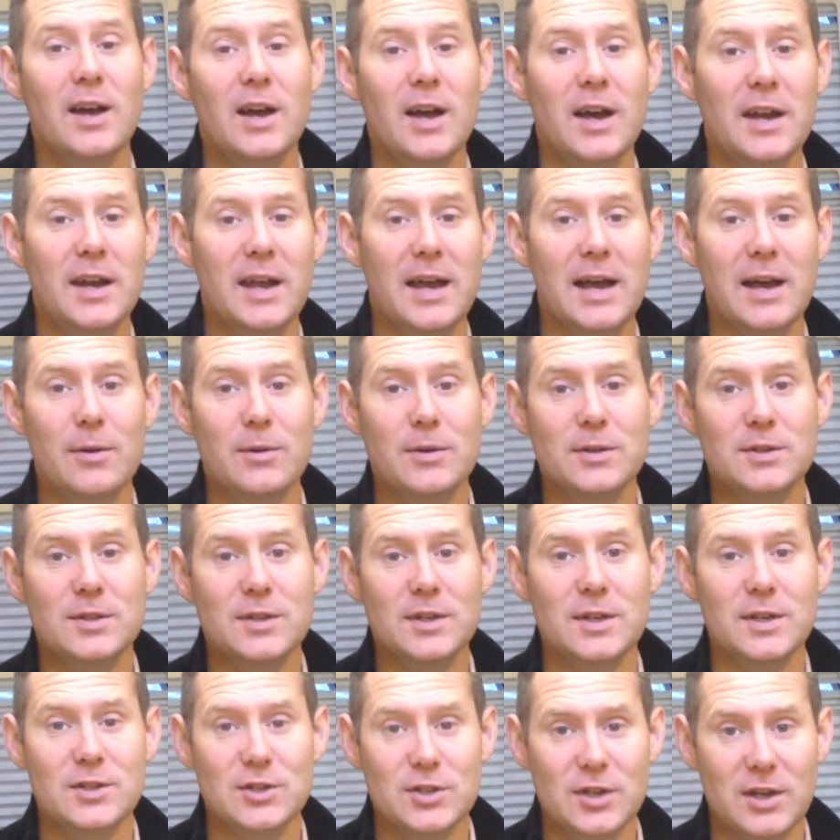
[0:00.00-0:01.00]
And ours
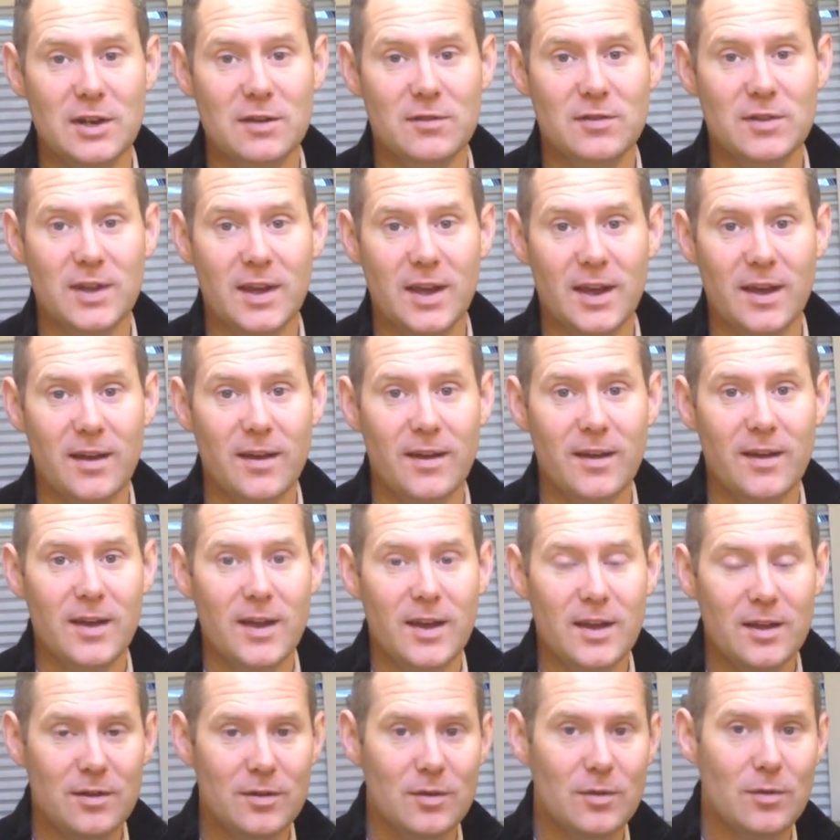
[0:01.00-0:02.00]
achieved it
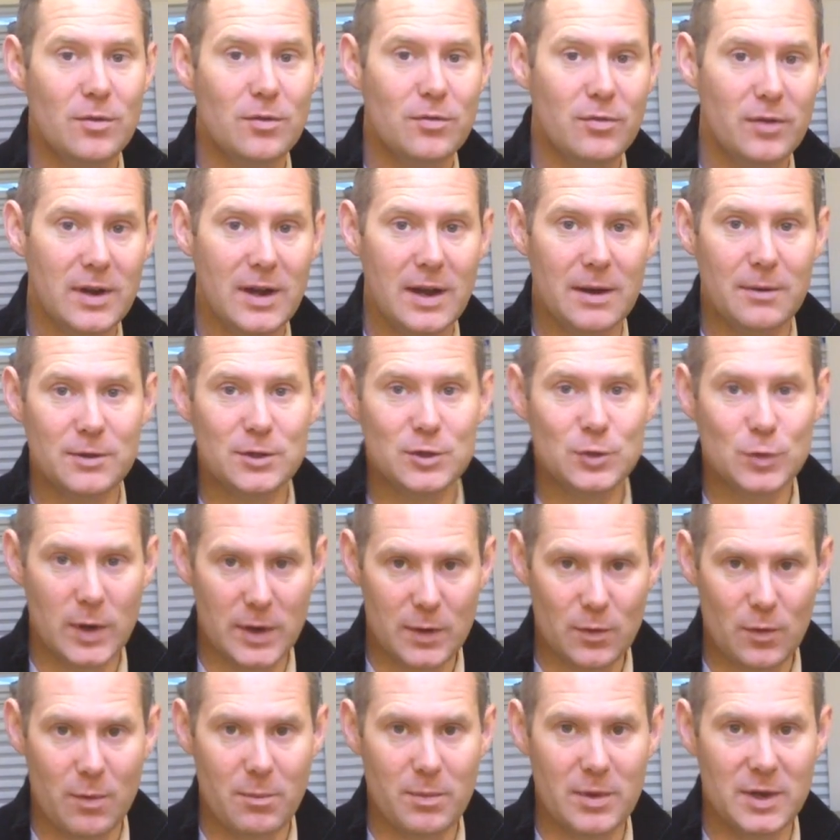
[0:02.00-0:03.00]
in 3 hours
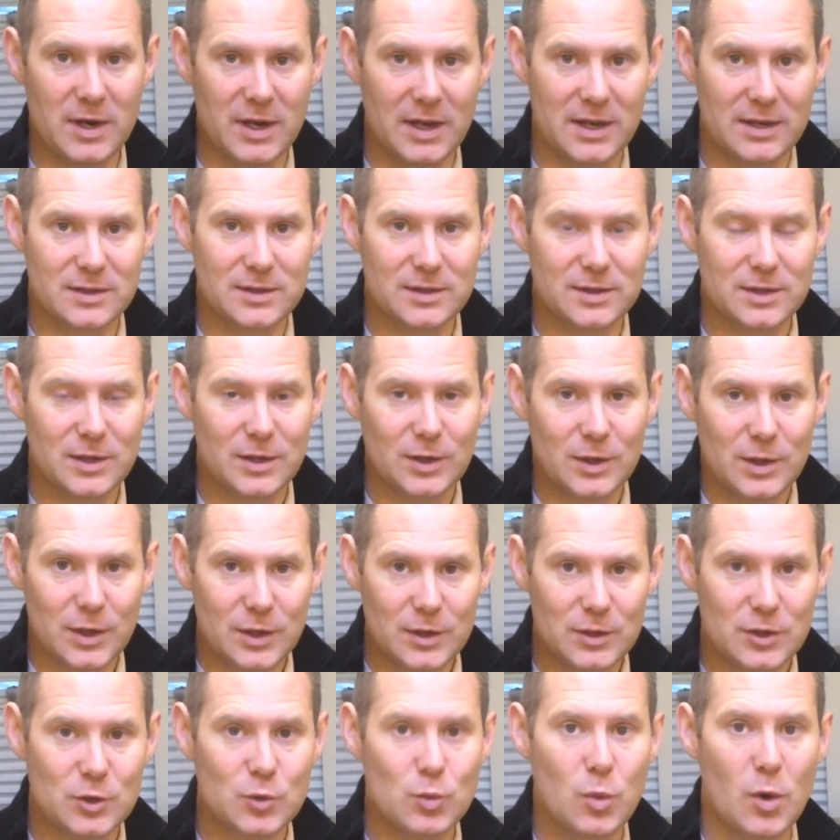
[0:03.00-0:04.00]
21 minutes,
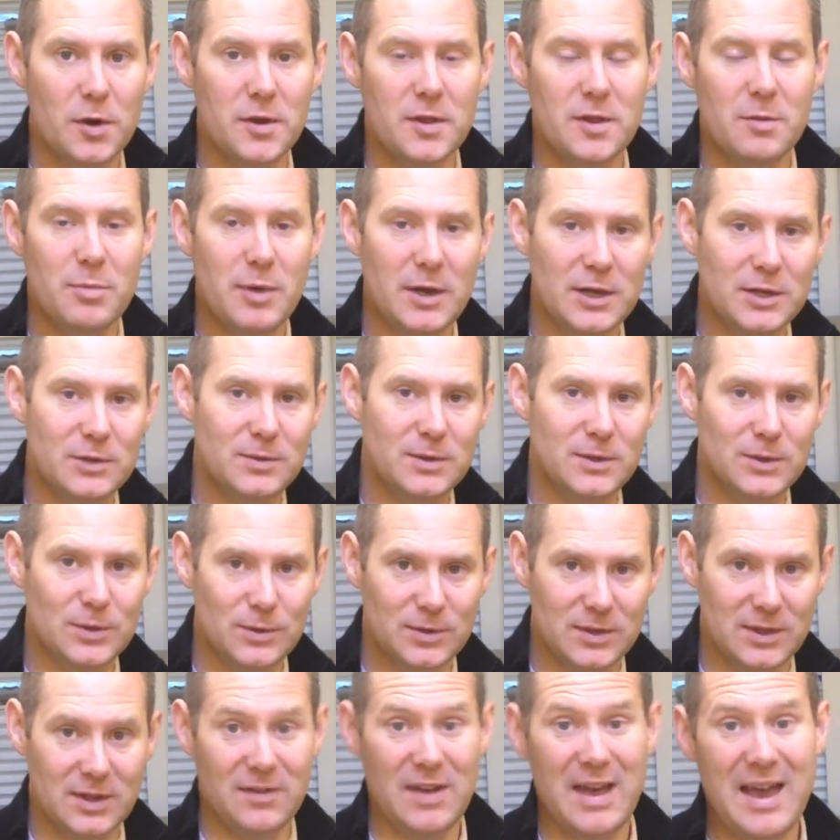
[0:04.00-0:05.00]
which is one of the best
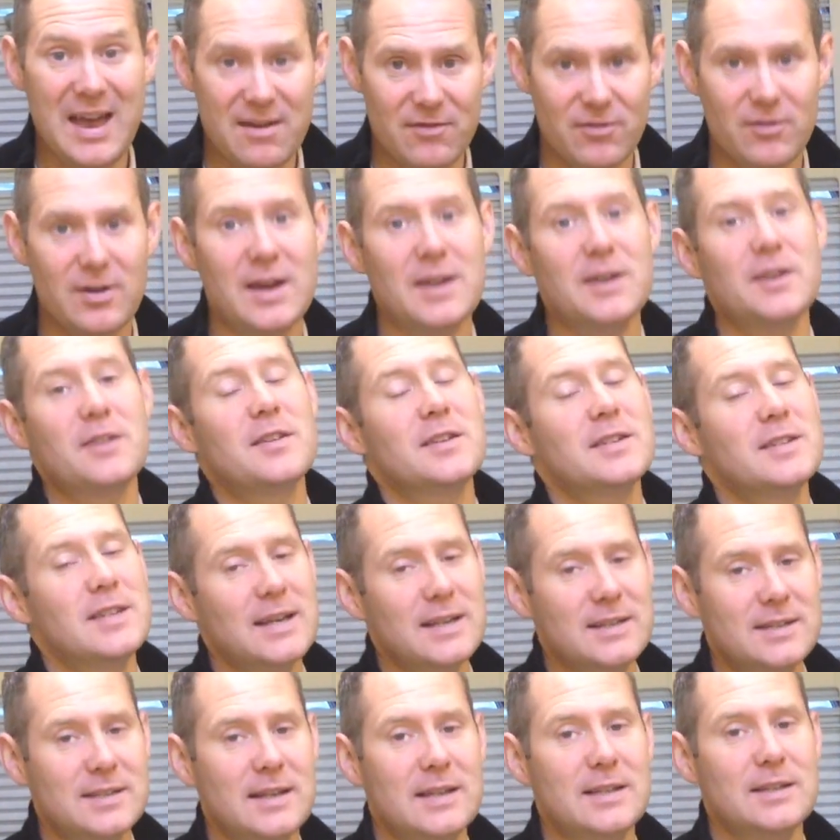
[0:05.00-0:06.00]
results they've ever had at the
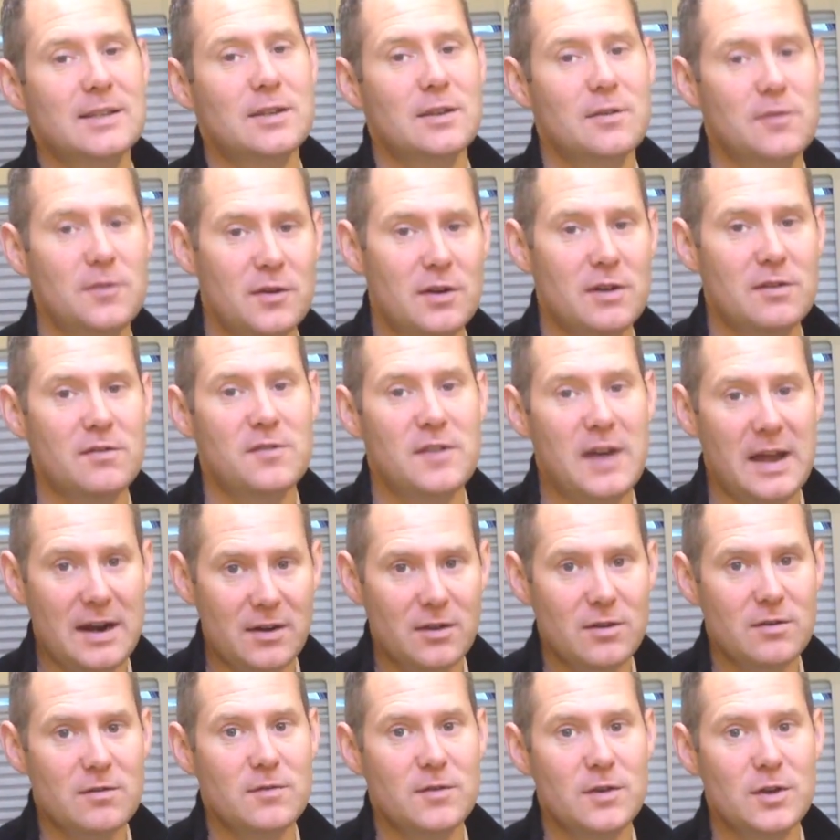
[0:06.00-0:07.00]
test centre for a van
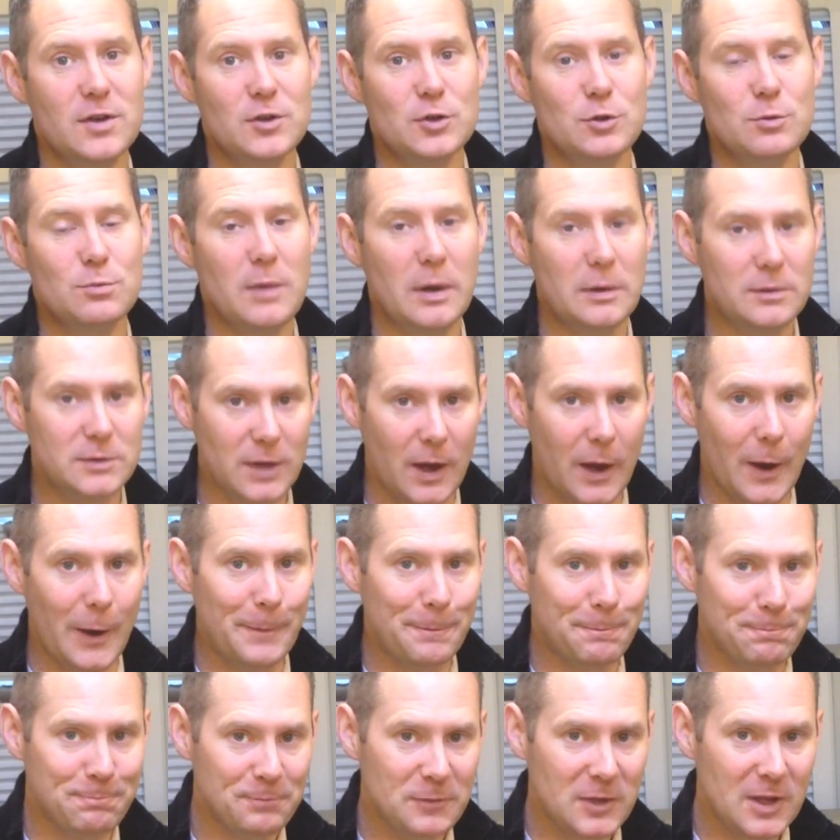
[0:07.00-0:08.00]
conversion
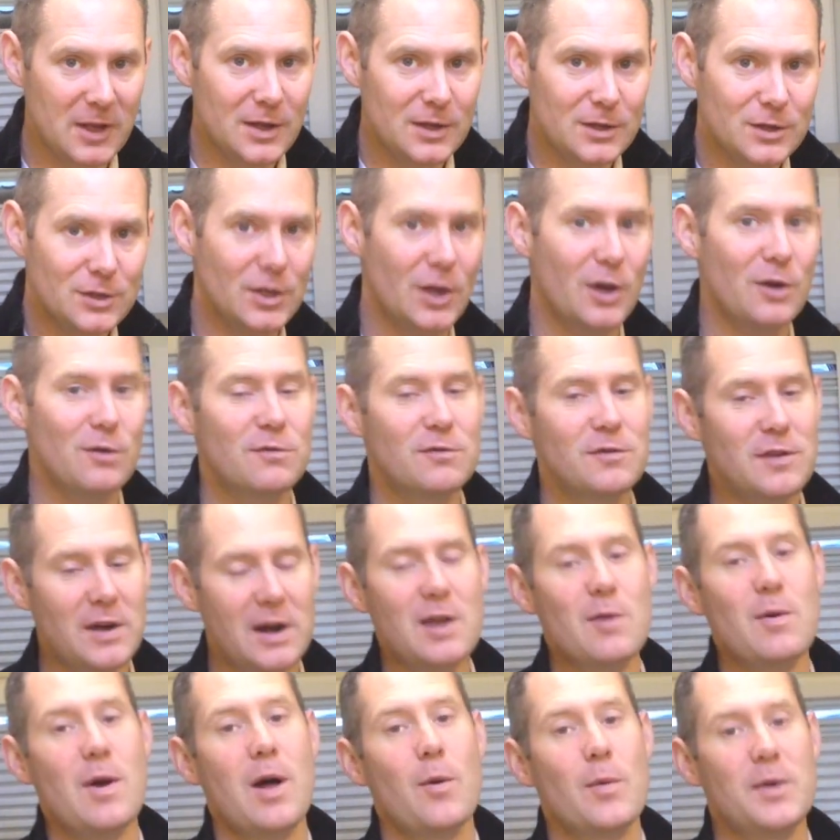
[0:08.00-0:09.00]
motorhome. So
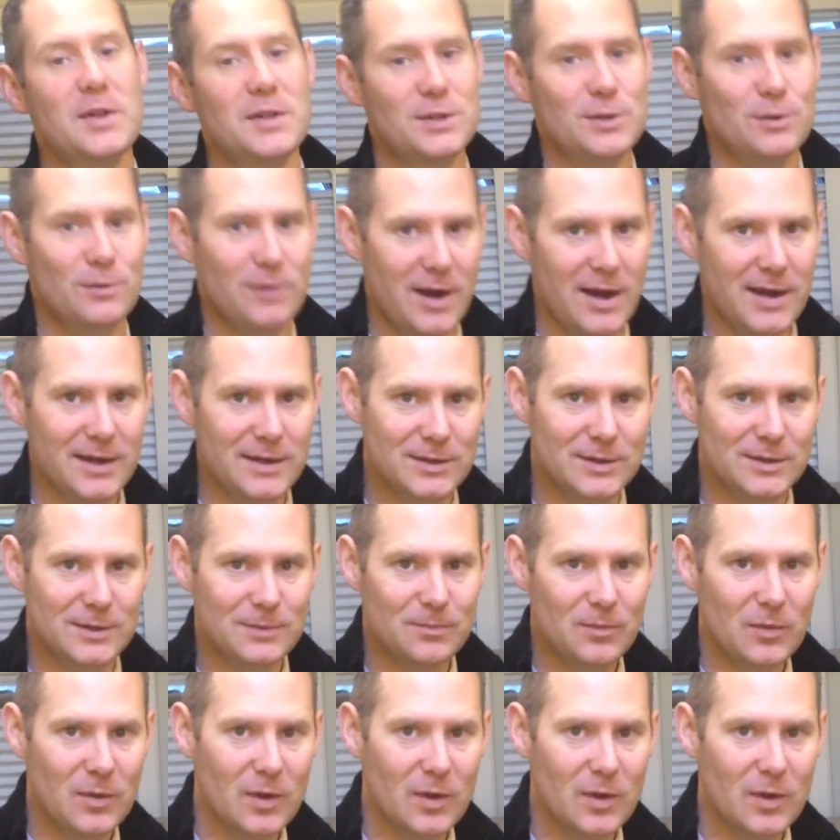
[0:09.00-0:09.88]
very well winterised.